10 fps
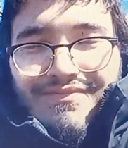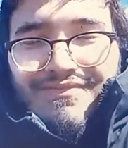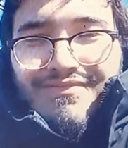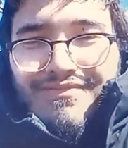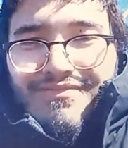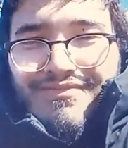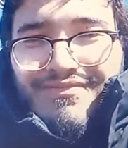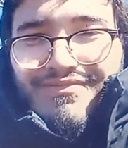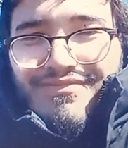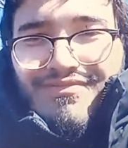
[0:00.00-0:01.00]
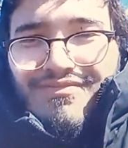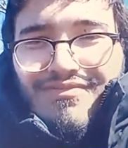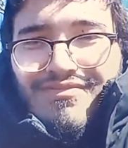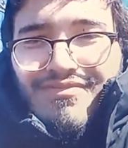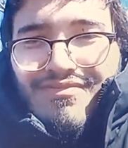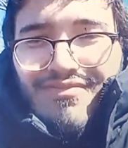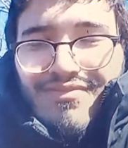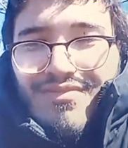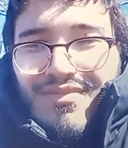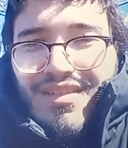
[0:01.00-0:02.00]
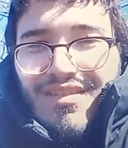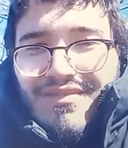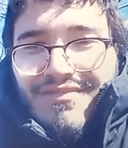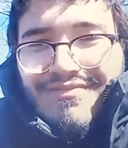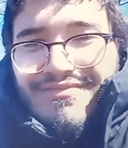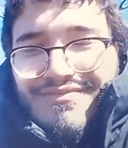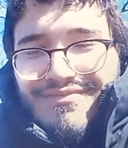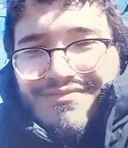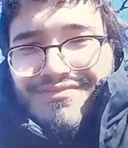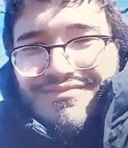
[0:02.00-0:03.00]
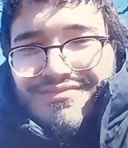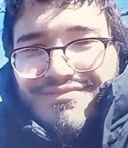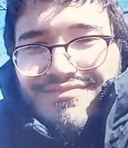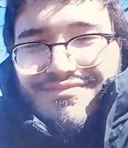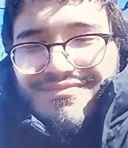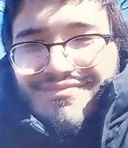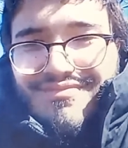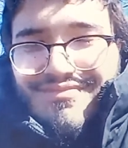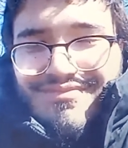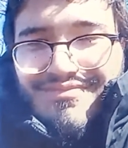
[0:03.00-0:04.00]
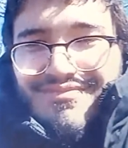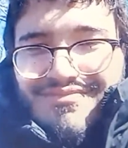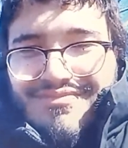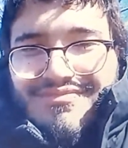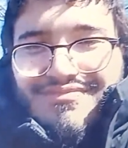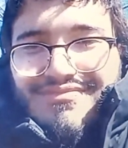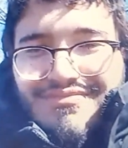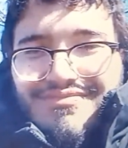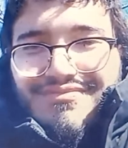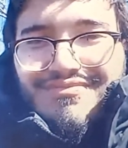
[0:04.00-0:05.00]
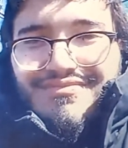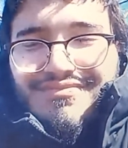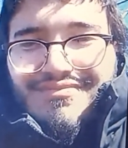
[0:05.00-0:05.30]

Mm. Okay. All right. All right. But some meat on them, right?